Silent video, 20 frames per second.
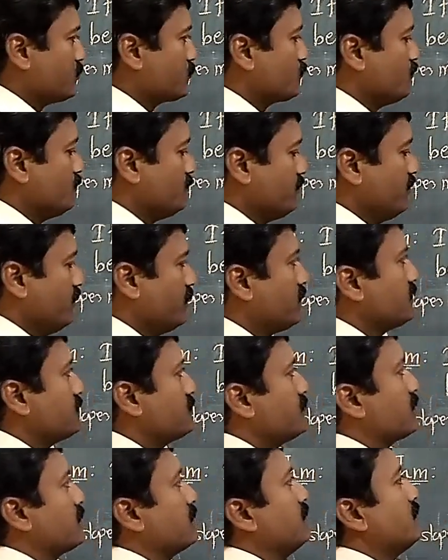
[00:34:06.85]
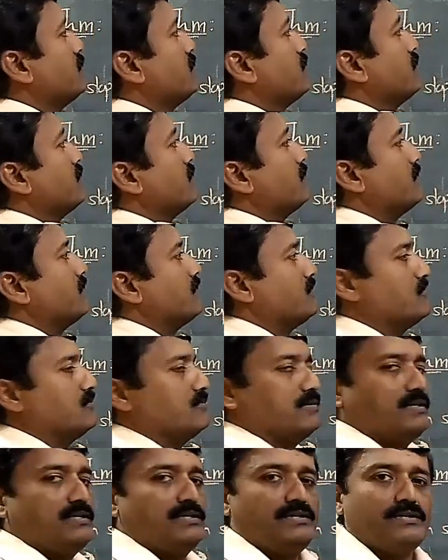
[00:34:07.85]
So we will consider
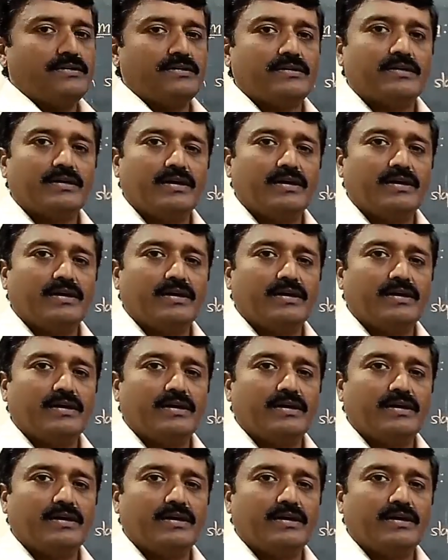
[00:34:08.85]
only